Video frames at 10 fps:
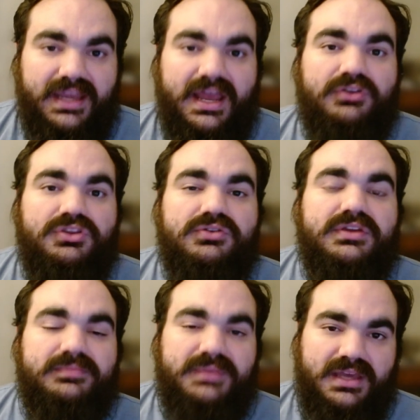and how you
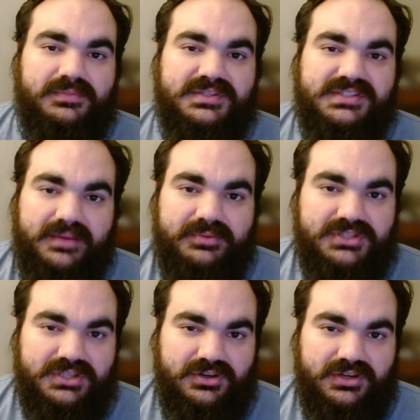can become a
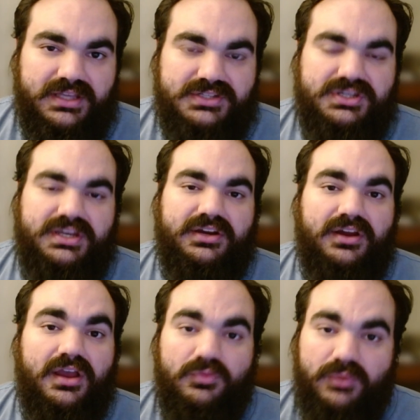cybersecurity engineer
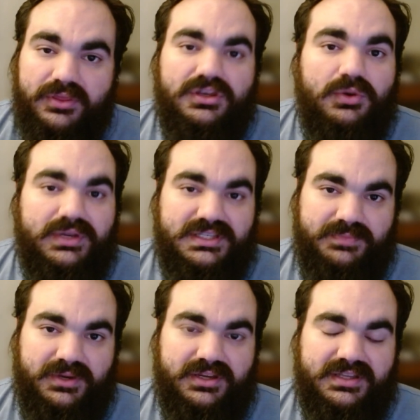with no
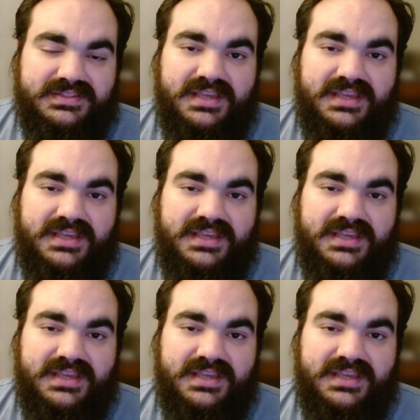experience.